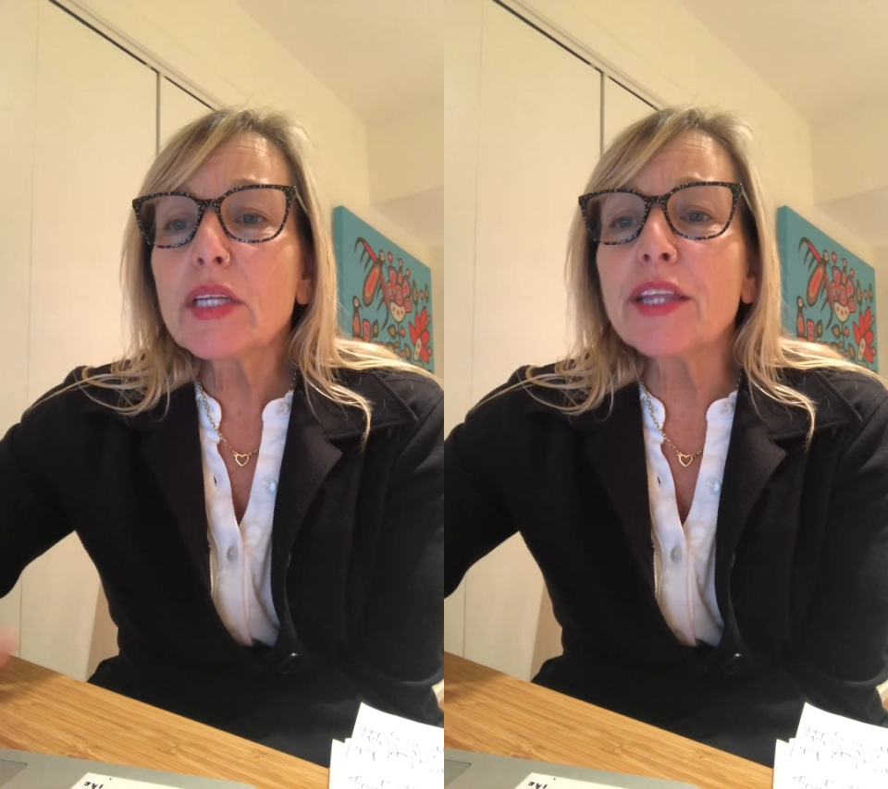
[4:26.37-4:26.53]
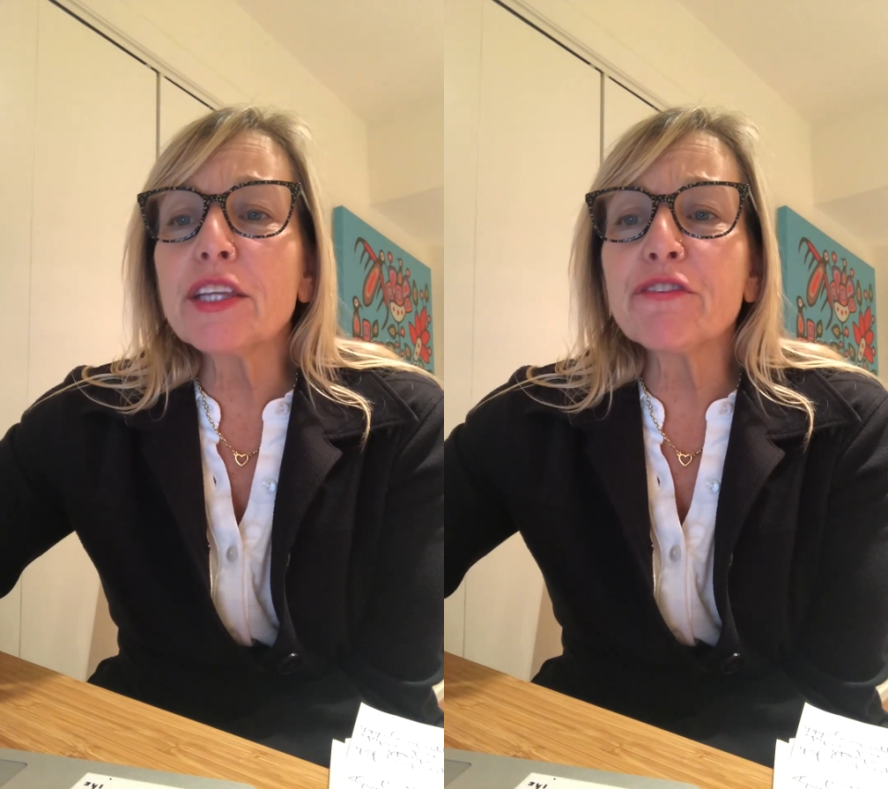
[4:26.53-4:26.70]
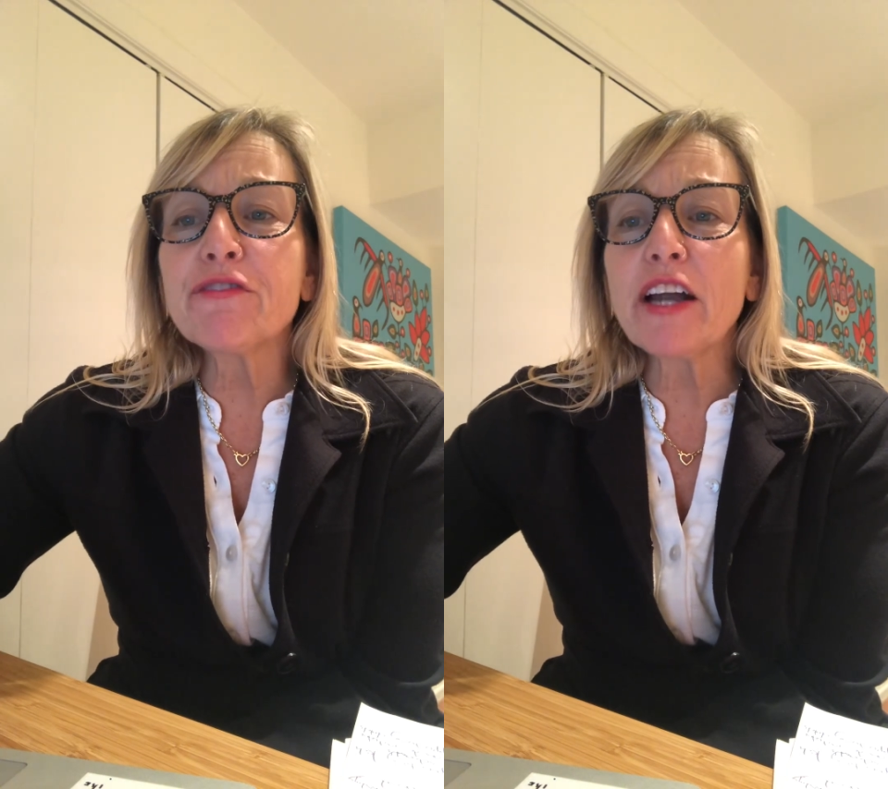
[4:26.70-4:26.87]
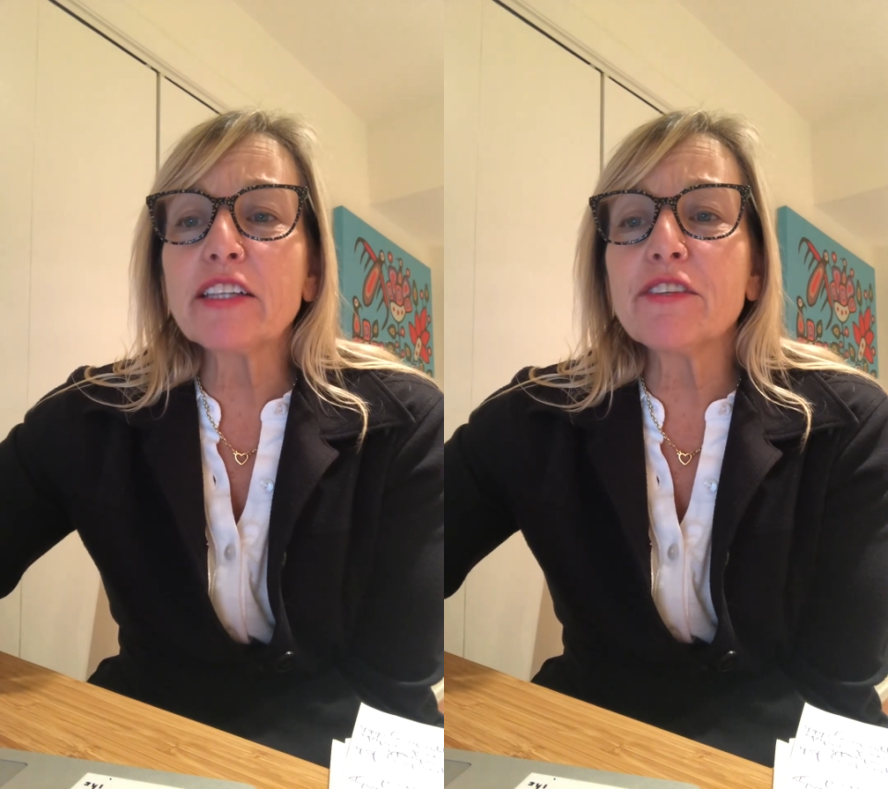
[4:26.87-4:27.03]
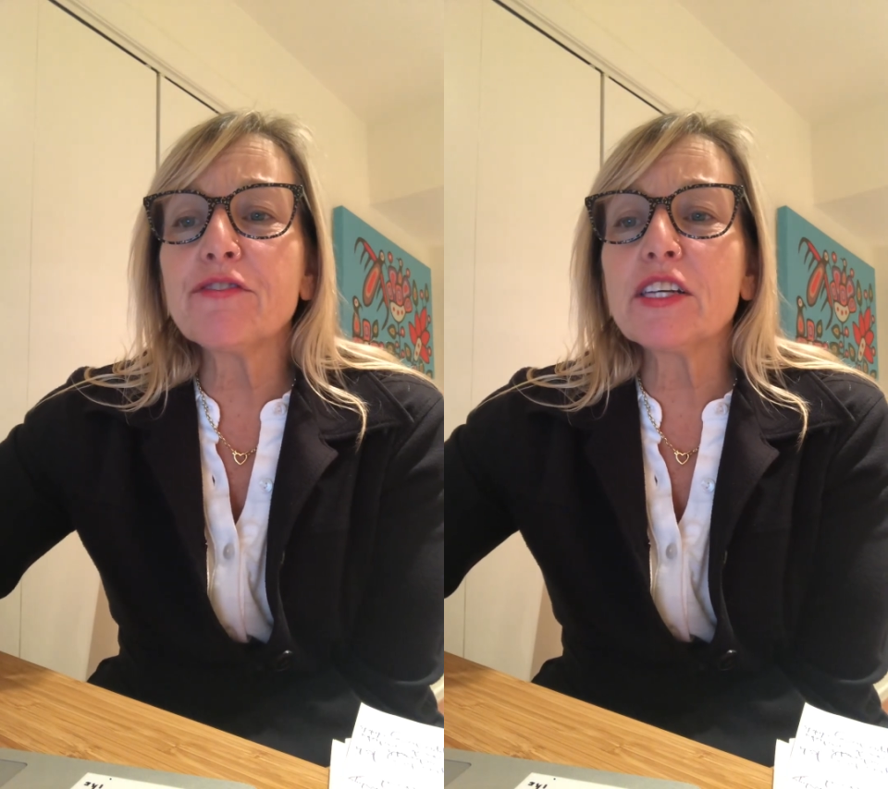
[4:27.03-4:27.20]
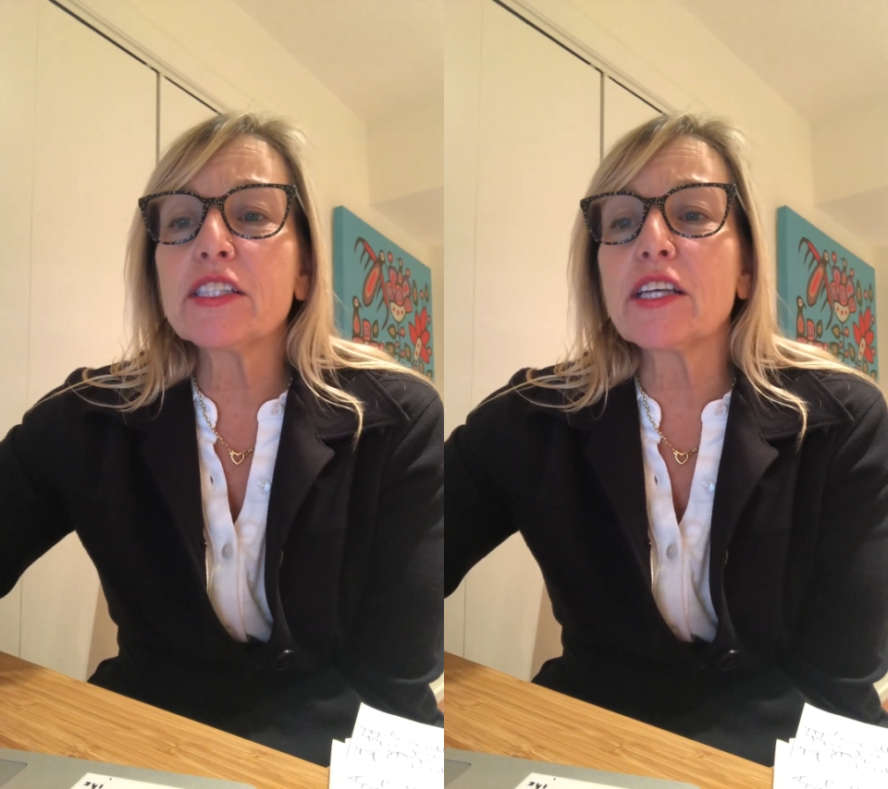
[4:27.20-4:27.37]
The
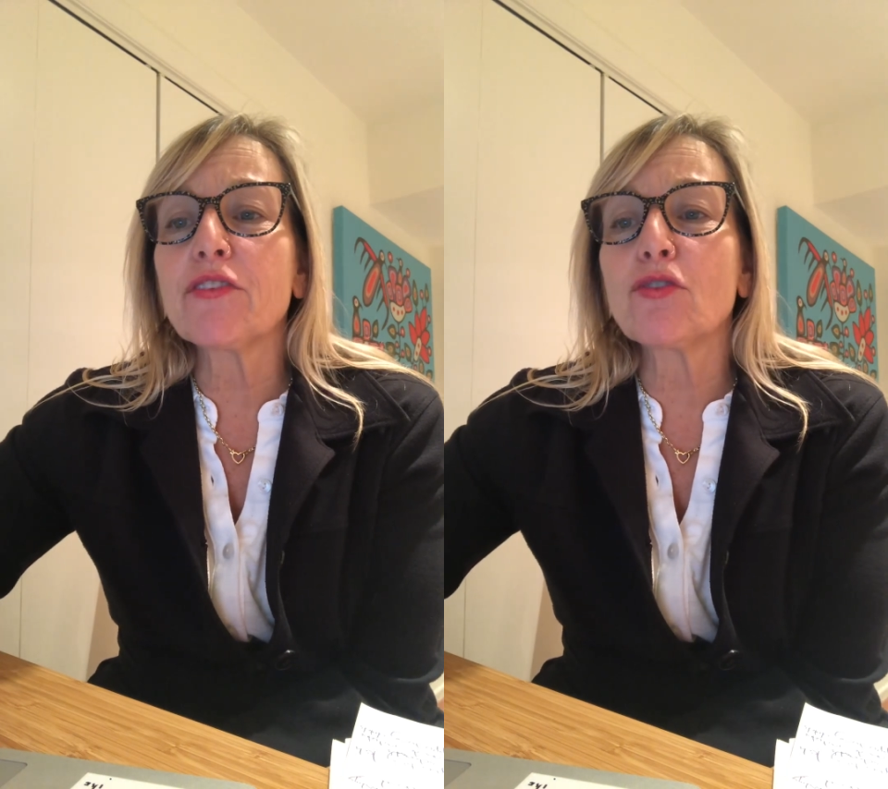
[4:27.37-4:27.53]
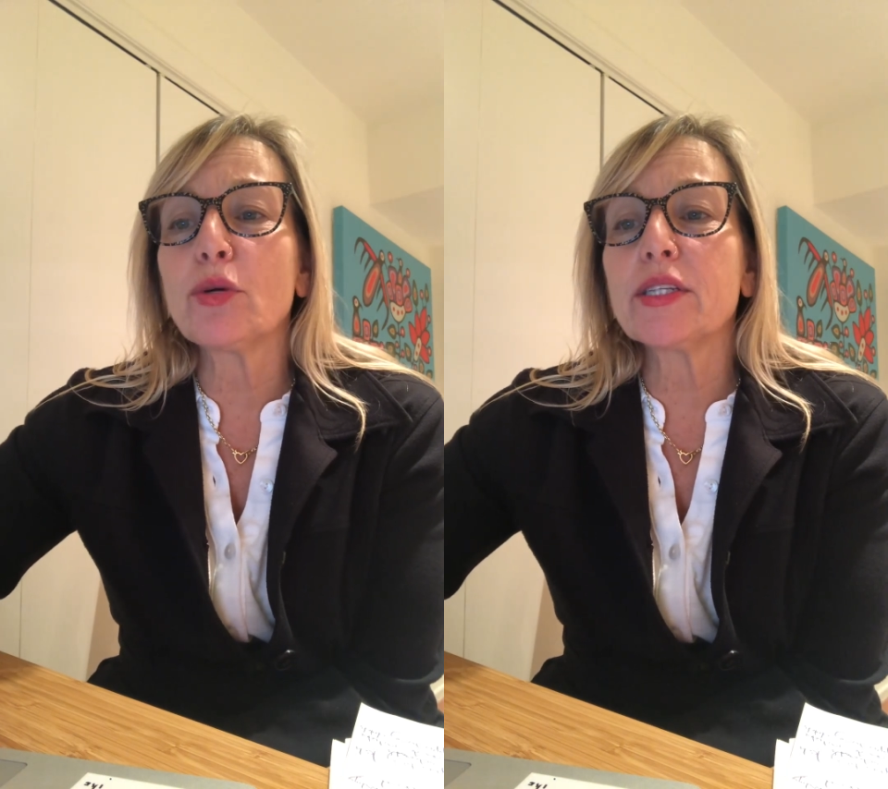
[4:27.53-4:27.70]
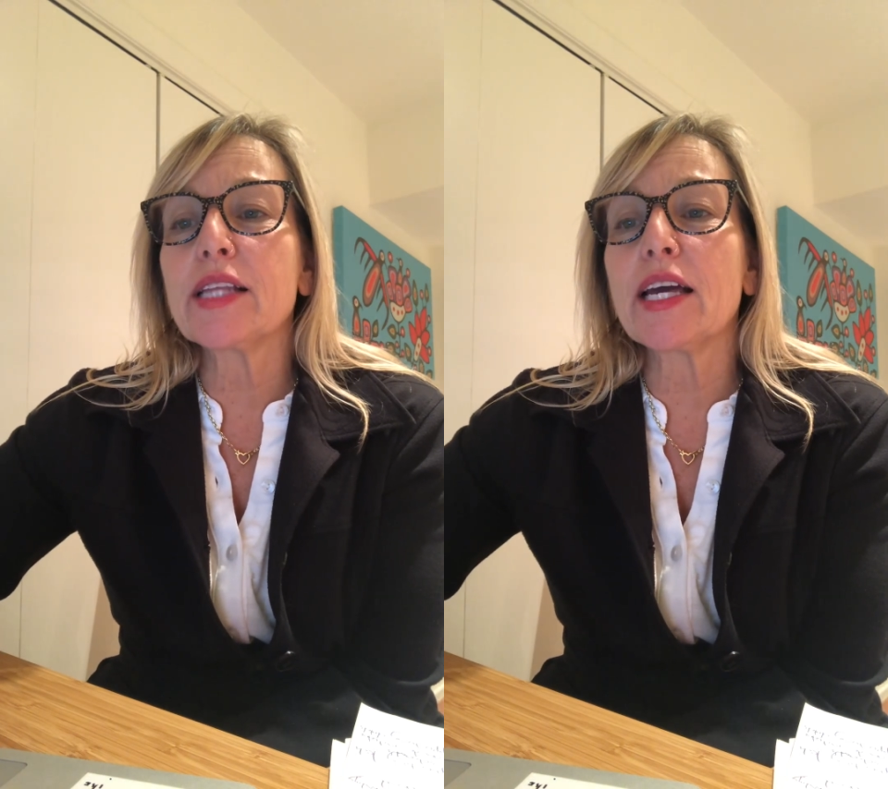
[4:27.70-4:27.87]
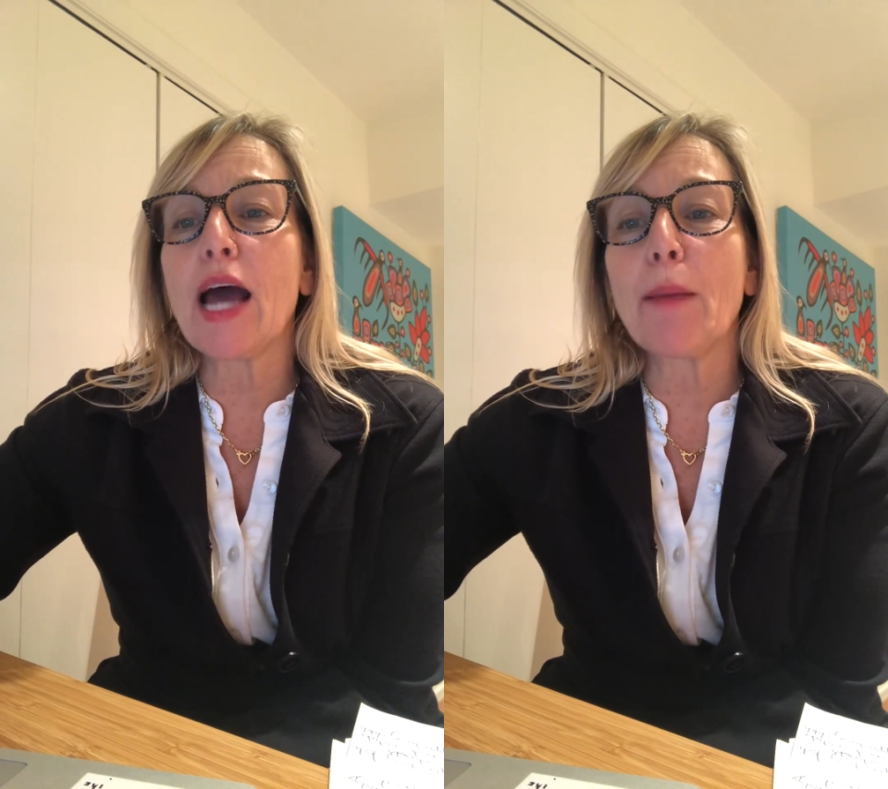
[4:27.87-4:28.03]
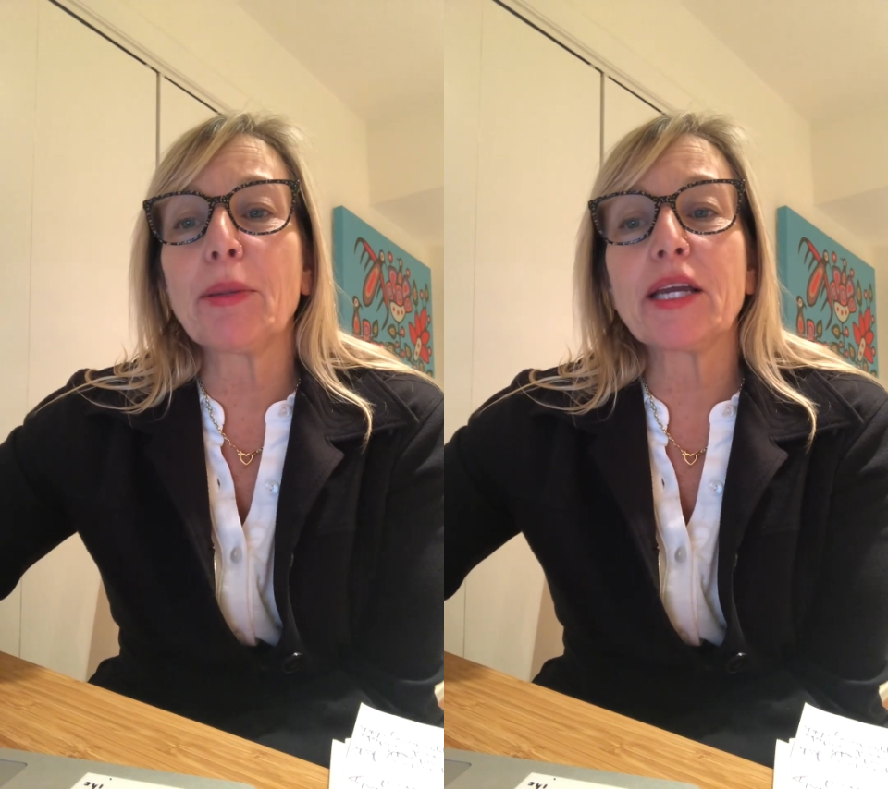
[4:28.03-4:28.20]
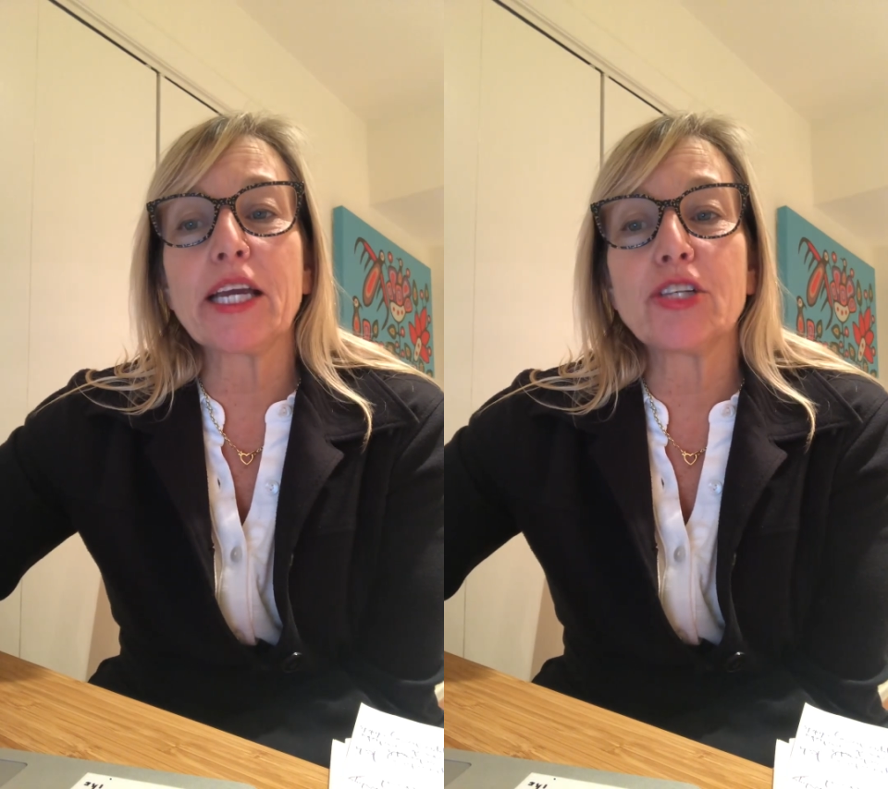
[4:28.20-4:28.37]
effectiveness of Quizlet
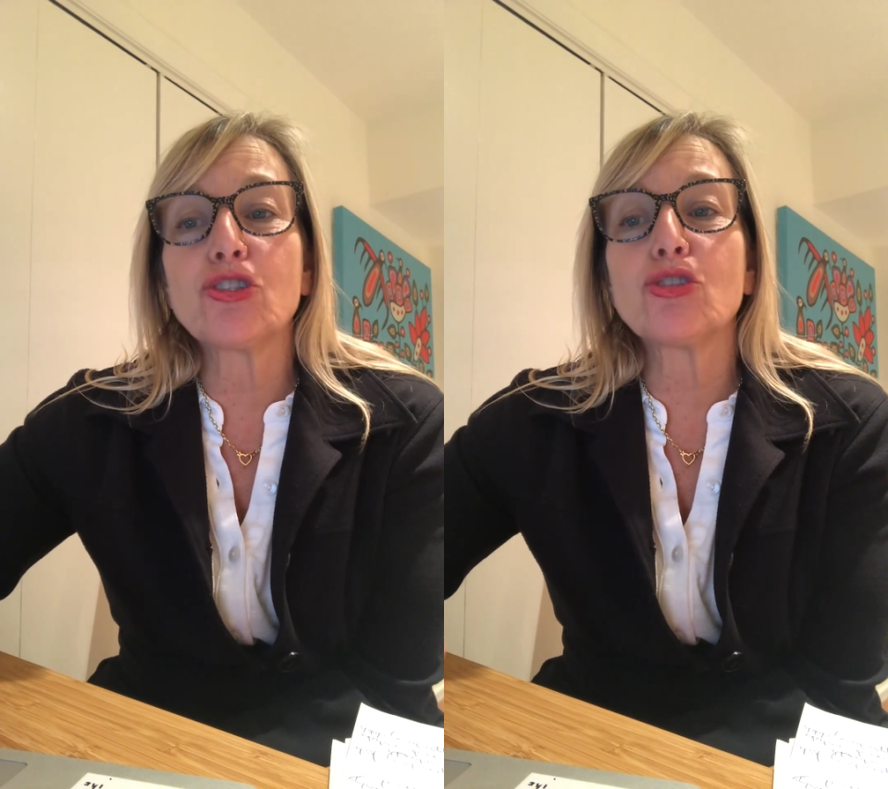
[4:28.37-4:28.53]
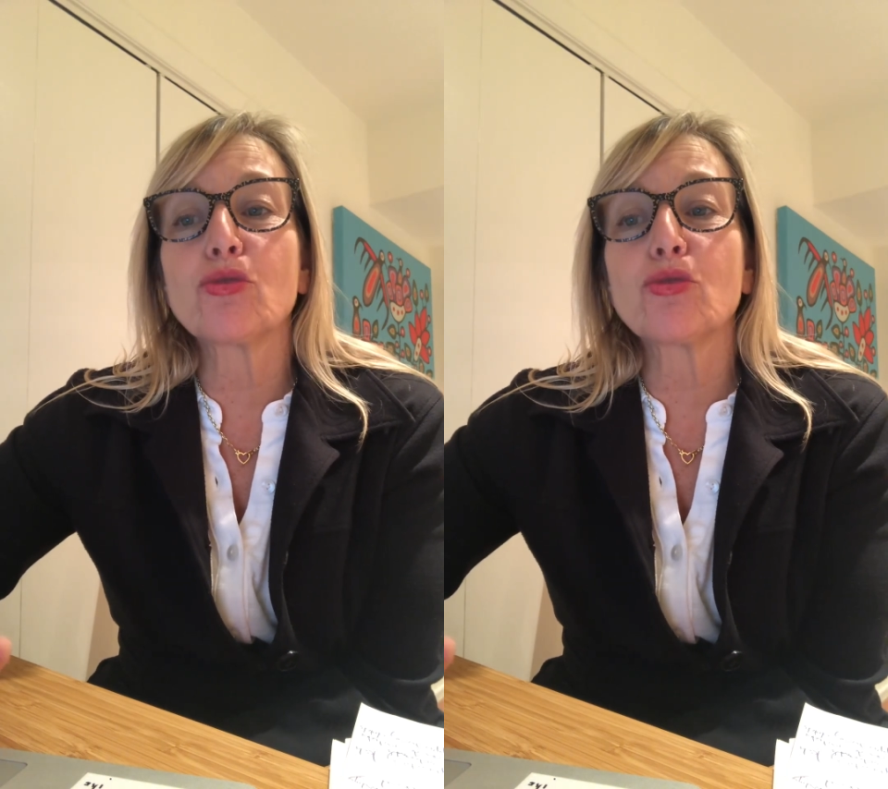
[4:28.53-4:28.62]
application